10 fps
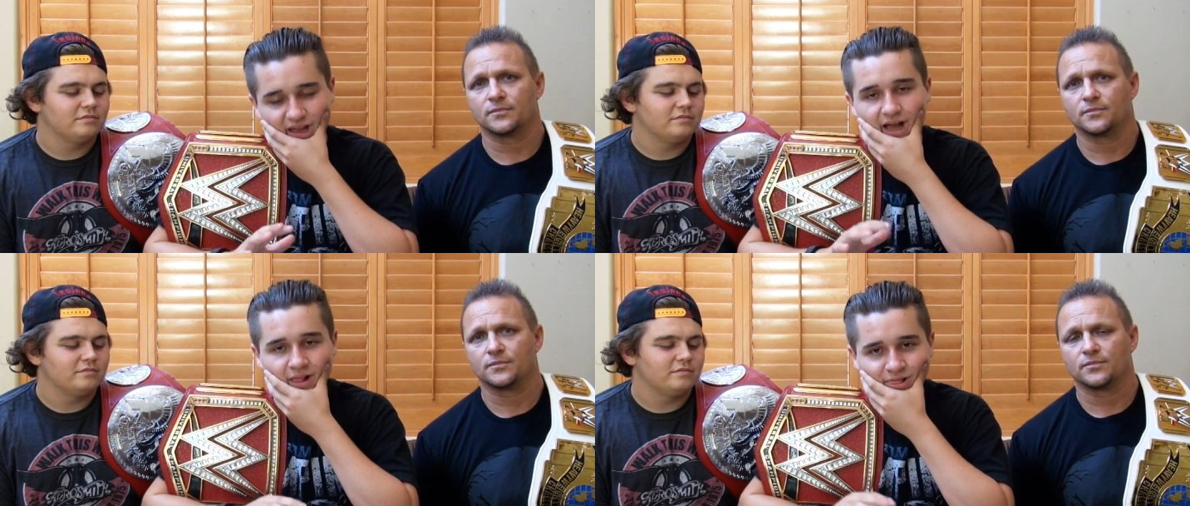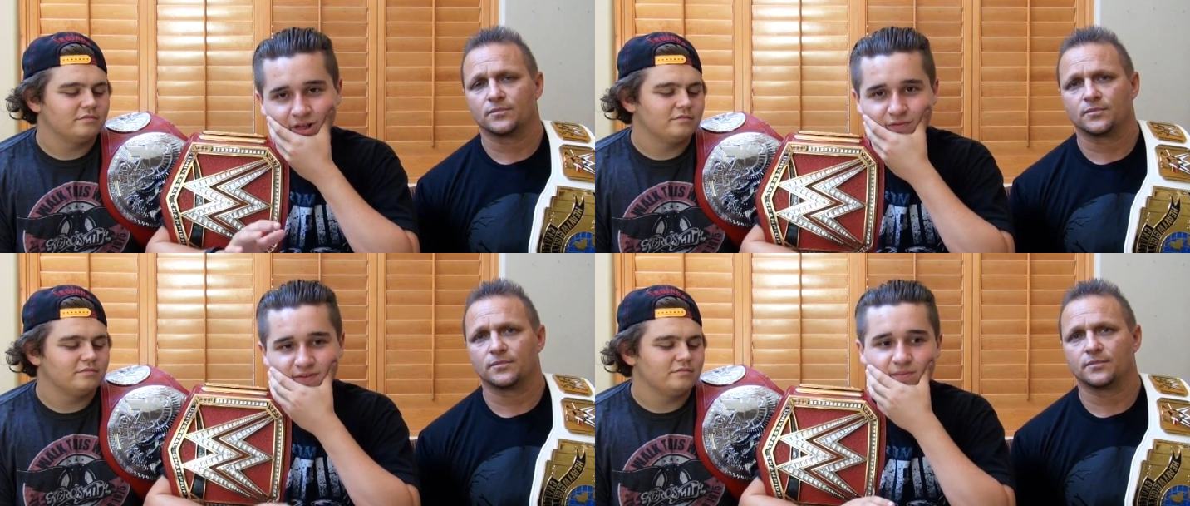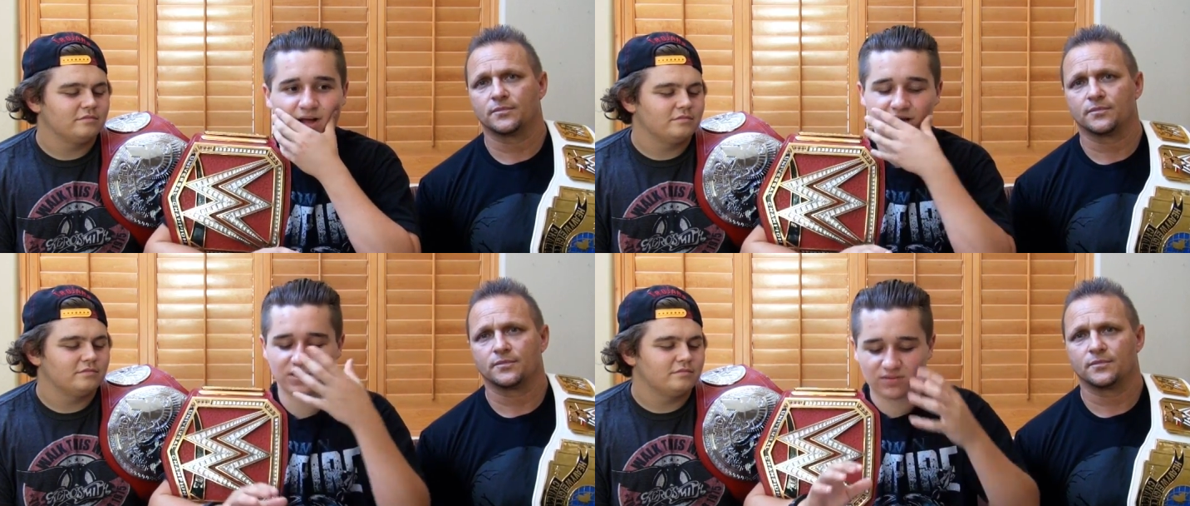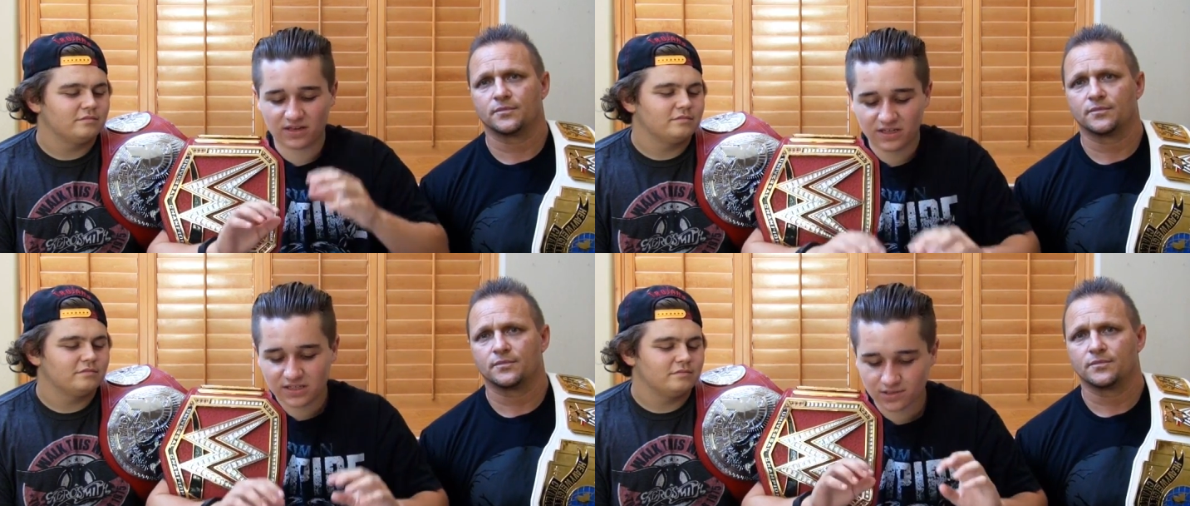Speaker 1: I love Finn Balor.
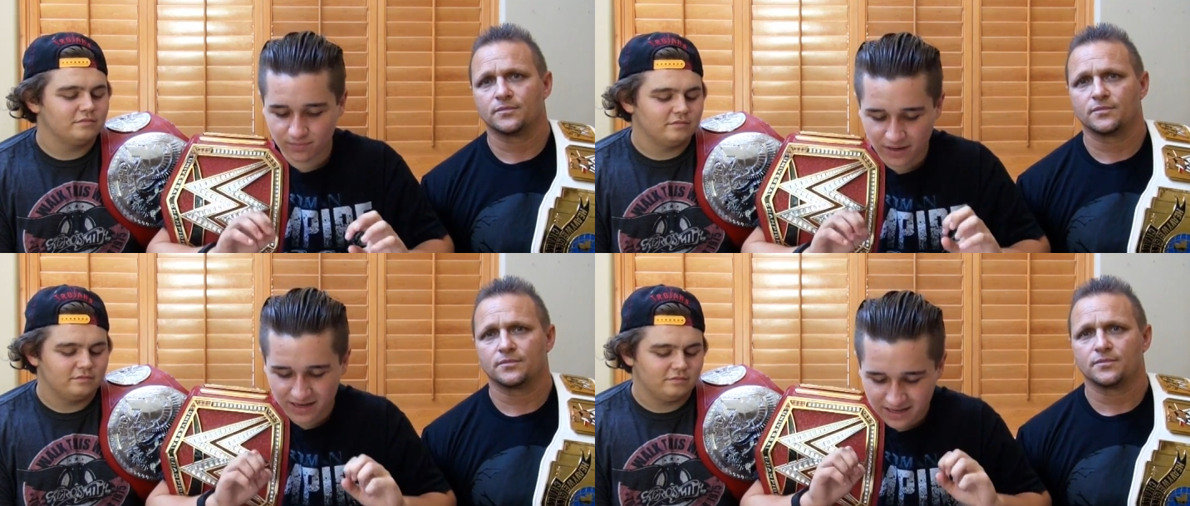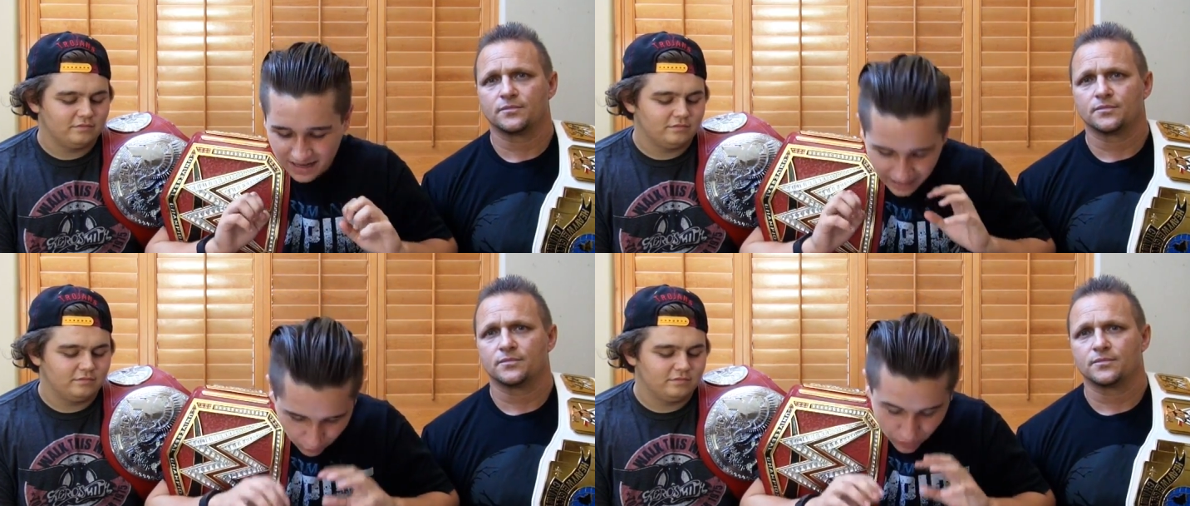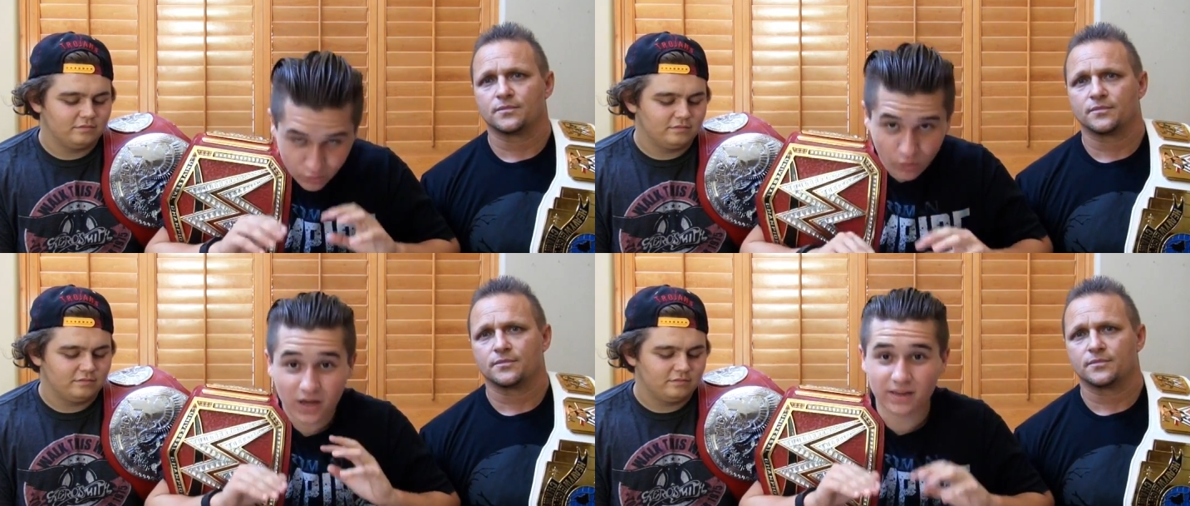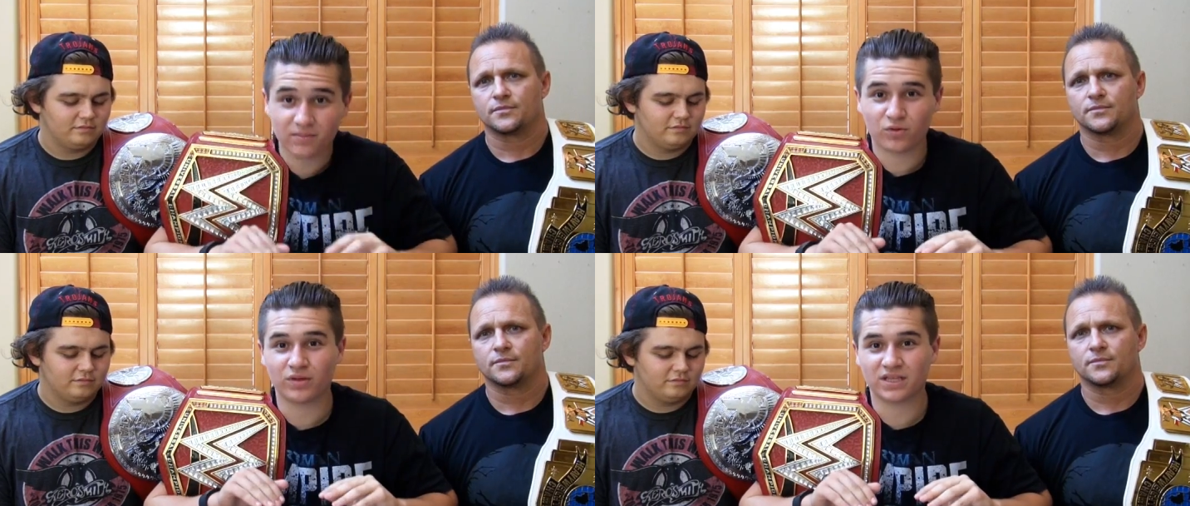I would want
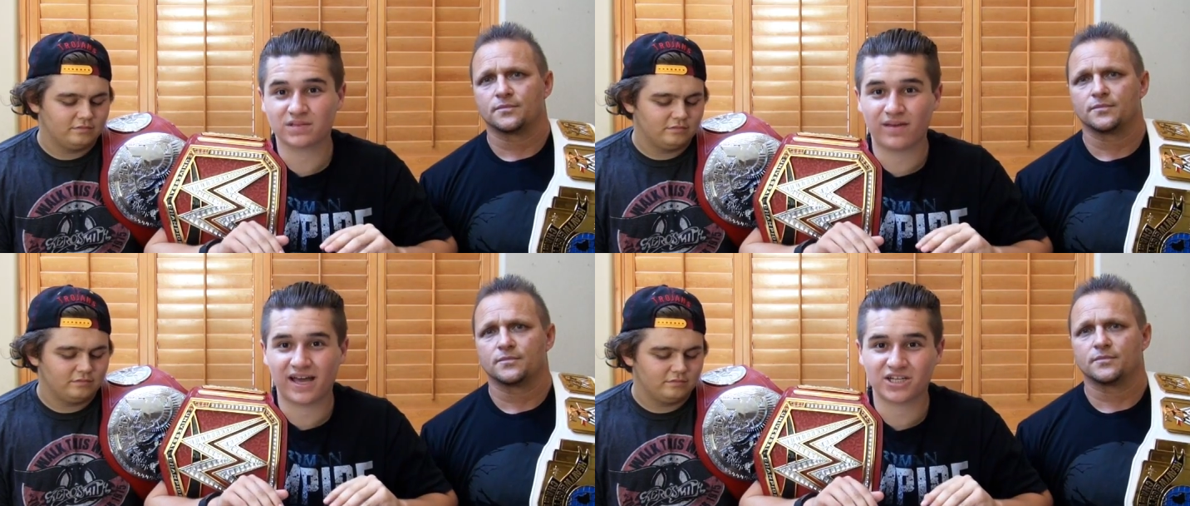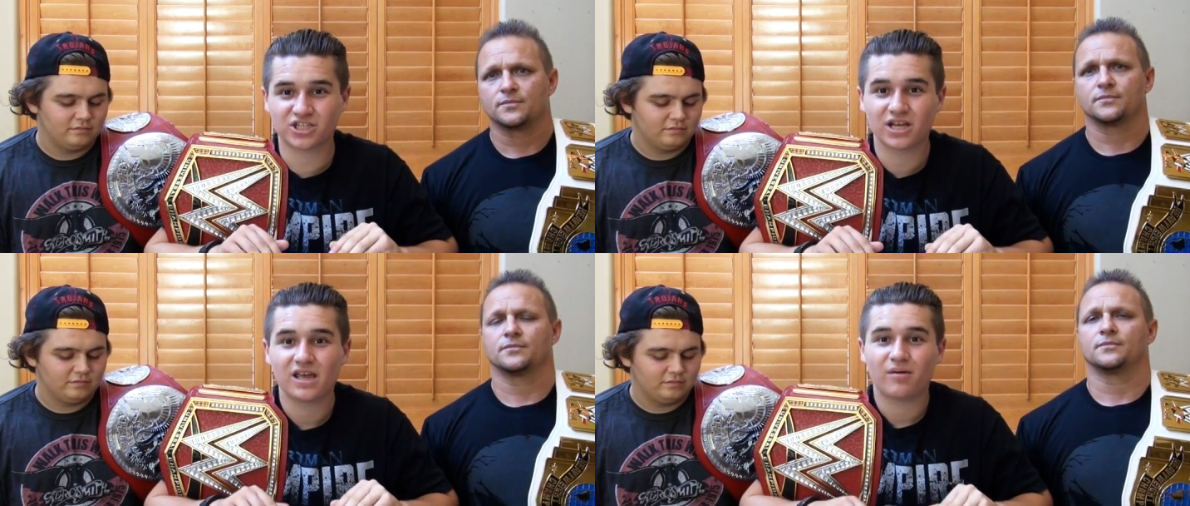him to win this match,